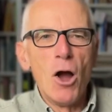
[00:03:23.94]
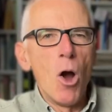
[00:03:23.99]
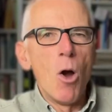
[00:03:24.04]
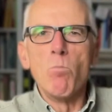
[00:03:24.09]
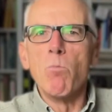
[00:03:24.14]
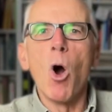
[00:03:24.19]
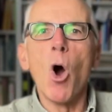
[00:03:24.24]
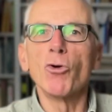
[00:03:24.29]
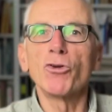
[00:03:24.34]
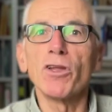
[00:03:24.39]

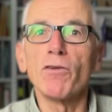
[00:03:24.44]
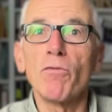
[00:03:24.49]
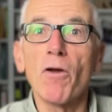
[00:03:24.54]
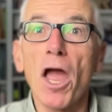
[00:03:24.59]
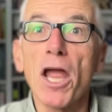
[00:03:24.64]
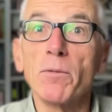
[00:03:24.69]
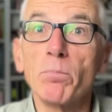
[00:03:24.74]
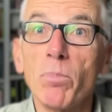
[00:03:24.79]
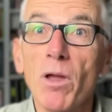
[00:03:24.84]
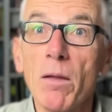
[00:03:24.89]

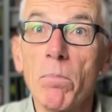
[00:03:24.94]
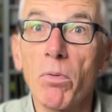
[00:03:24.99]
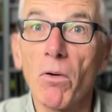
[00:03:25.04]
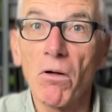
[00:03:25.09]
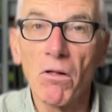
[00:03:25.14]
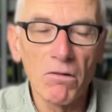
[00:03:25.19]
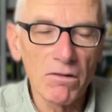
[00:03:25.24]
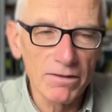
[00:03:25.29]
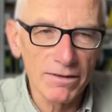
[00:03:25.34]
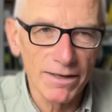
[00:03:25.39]
Motivate
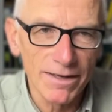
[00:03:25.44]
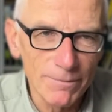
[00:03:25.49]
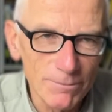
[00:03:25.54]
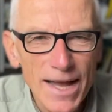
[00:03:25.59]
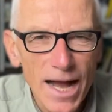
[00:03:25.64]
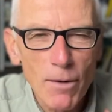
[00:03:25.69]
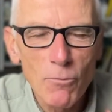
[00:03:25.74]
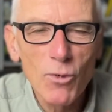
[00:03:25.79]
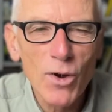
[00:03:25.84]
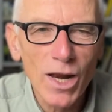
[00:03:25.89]
people. Yeah,
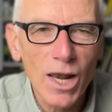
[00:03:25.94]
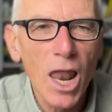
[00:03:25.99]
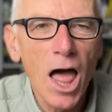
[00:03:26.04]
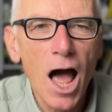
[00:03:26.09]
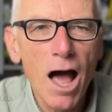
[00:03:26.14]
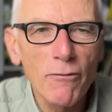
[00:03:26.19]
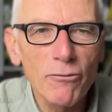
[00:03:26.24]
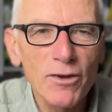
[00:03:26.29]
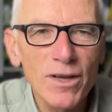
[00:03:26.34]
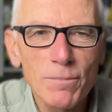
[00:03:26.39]
we're
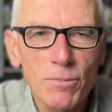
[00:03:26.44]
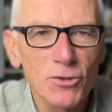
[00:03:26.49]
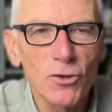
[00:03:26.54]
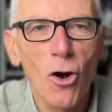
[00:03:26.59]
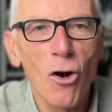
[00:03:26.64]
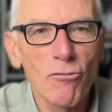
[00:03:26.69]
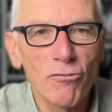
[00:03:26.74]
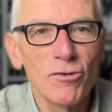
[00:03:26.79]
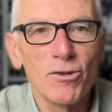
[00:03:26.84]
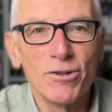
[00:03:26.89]
laughing, but
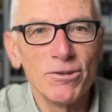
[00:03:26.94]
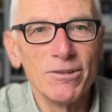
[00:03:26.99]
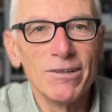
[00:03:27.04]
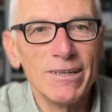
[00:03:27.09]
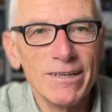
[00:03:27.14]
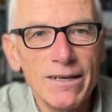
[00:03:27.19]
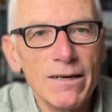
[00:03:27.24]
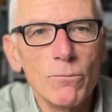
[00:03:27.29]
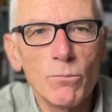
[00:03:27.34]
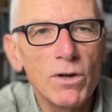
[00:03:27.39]
often
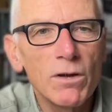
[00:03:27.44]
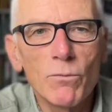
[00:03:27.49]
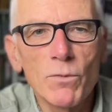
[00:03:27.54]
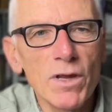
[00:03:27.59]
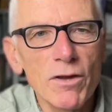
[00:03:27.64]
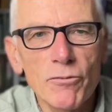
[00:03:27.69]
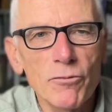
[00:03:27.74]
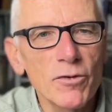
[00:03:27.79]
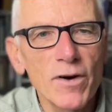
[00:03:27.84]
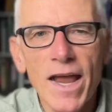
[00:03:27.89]

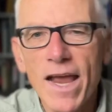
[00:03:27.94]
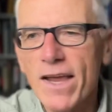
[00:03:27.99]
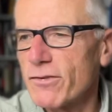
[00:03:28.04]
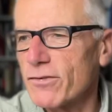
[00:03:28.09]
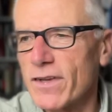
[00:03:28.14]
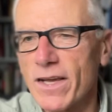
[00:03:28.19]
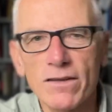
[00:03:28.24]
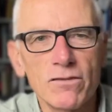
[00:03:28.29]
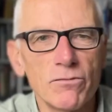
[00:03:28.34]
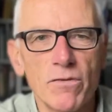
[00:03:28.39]
we phrase
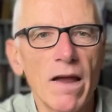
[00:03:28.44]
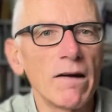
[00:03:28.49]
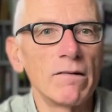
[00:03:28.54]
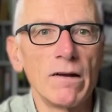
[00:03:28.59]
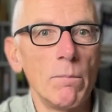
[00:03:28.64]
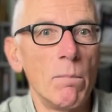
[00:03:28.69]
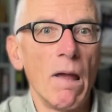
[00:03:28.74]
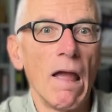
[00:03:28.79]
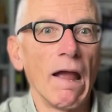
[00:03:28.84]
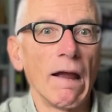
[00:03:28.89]
things very
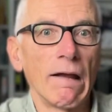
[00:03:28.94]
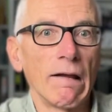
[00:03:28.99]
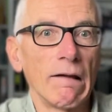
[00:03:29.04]
big.